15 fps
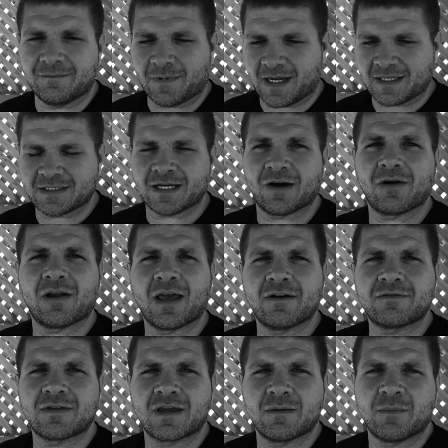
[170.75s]
my entire
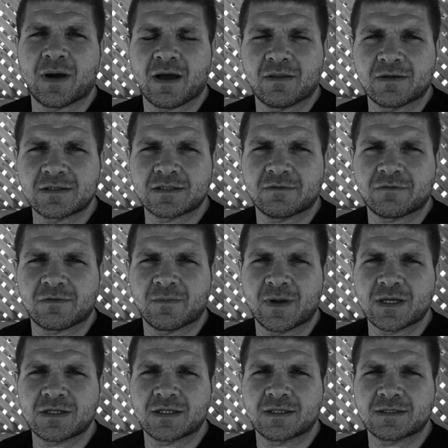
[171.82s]
life to compile this
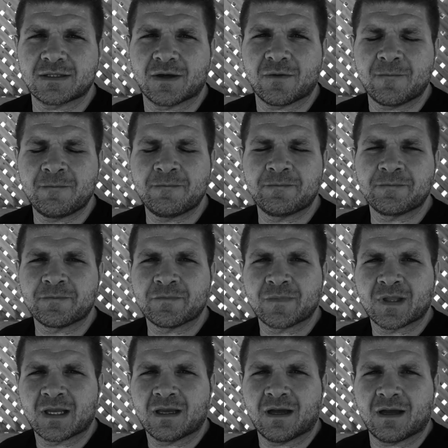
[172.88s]
information. So
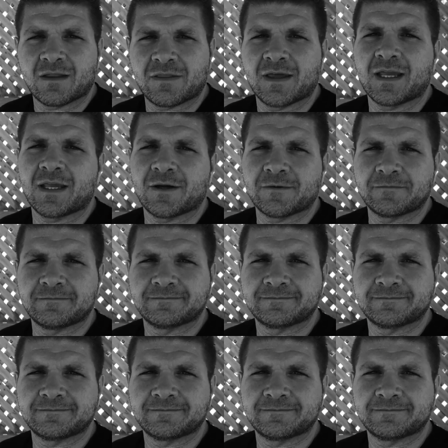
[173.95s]
thank you.